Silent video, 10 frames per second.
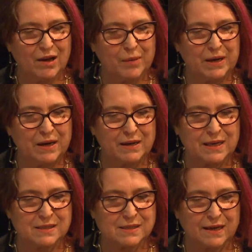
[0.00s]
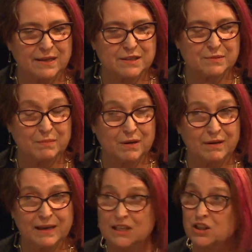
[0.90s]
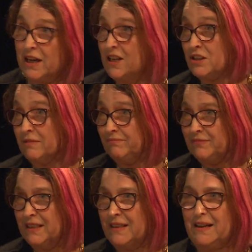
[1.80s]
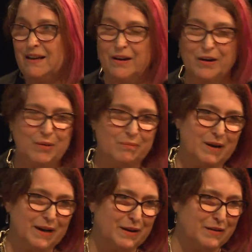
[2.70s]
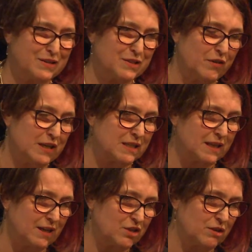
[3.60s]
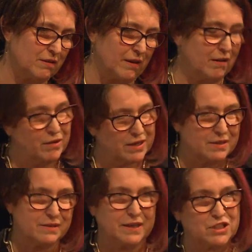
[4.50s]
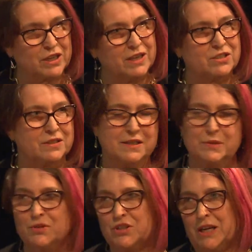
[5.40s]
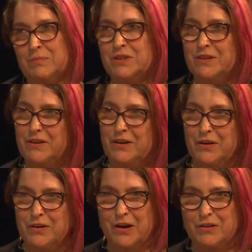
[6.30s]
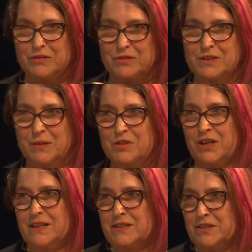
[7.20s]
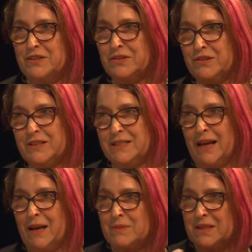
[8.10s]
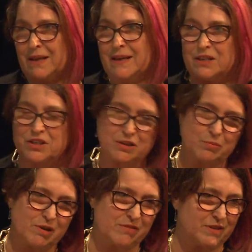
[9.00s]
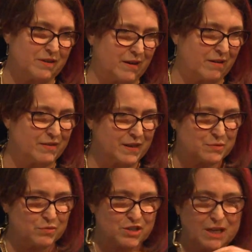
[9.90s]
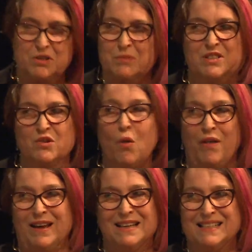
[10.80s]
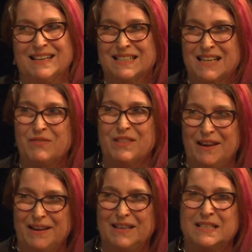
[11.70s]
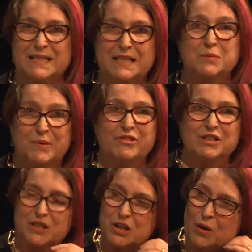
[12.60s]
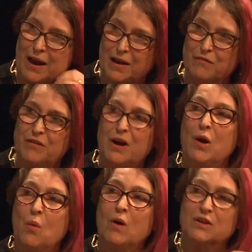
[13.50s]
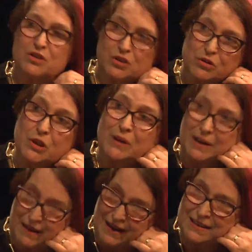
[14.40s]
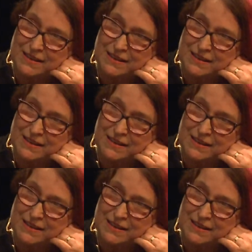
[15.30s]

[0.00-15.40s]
I mean, I guess that's my education. And it's funny, isn't it? Because you'd think, oh yes, an education, that's what shapes you. You go and do the subjects and you do your exams and that gets you to wherever you go and that's what shapes you. But it's not that, is it? It's never that. It's the experience that you have whilst you're doing that.